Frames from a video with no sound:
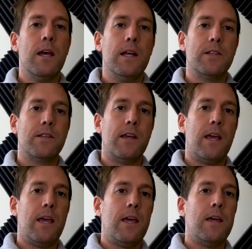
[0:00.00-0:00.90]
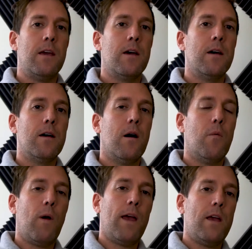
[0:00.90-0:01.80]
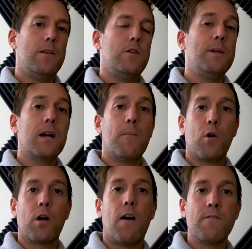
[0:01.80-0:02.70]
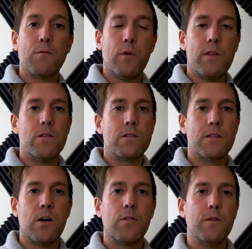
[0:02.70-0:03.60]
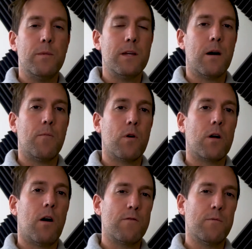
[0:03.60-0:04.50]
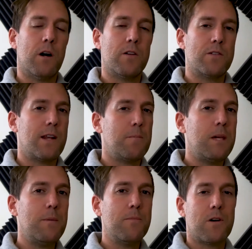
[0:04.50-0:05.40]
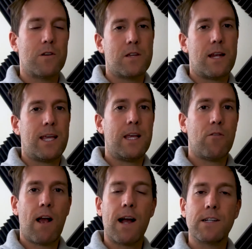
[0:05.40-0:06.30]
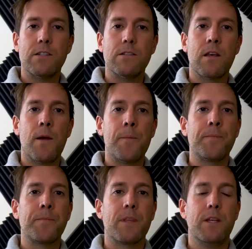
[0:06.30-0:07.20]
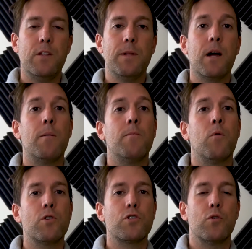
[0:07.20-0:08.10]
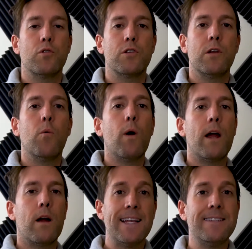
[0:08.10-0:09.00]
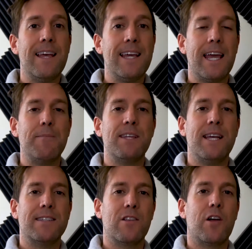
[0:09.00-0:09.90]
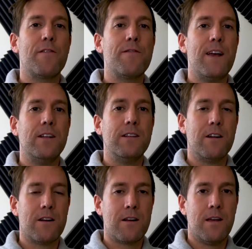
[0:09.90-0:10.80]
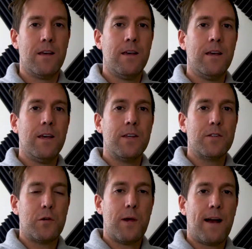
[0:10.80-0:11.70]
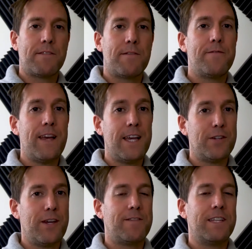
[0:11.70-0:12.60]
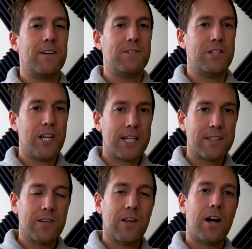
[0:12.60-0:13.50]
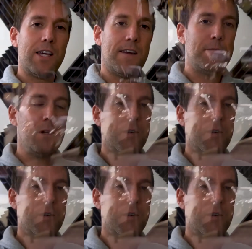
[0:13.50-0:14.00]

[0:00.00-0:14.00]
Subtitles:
It's a way you become more comfortable with yourself, you become more comfortable understanding people, understanding interactions, you become more socially aware. And Daygame takes a lot of failure. So you have to fail, you have to get rejected a lot, you have to be